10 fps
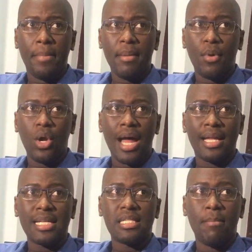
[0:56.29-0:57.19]
people
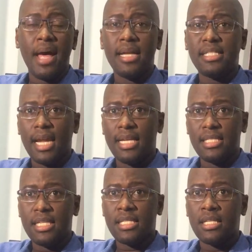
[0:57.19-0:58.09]
address the main
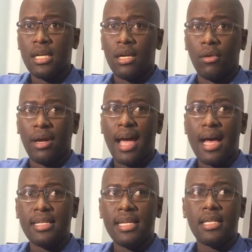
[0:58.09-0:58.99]
challenges
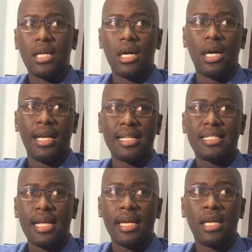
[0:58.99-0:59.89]
regarding the, let's
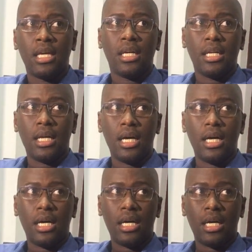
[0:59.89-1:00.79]
say,
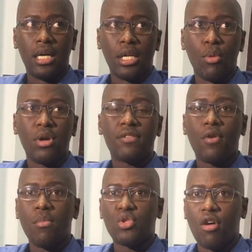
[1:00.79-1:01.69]
the numerous
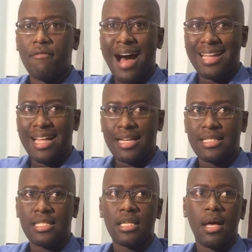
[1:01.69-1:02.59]
forms of
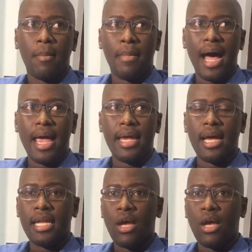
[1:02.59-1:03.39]
attacks by